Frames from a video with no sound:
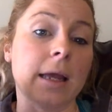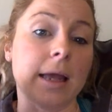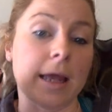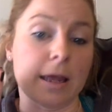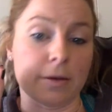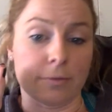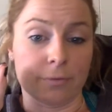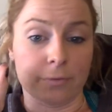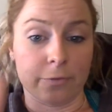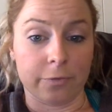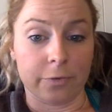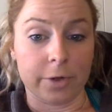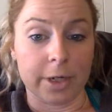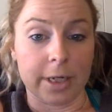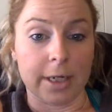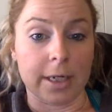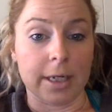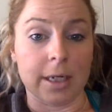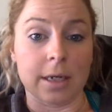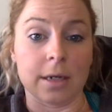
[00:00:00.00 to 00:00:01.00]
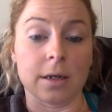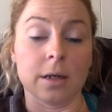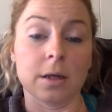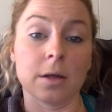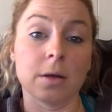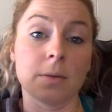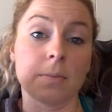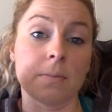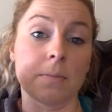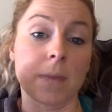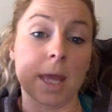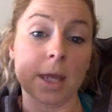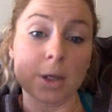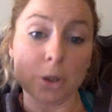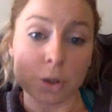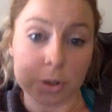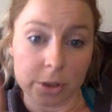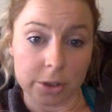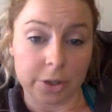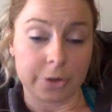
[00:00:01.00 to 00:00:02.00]
and read make
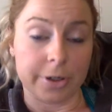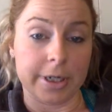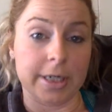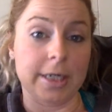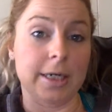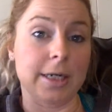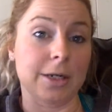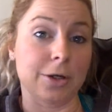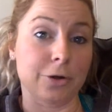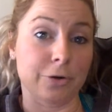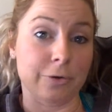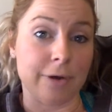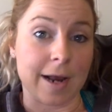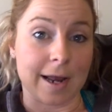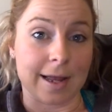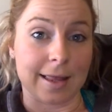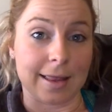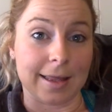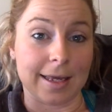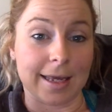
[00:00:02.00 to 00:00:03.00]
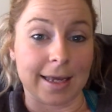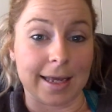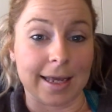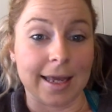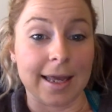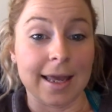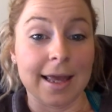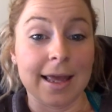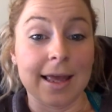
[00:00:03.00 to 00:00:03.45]
sure you're eating correctly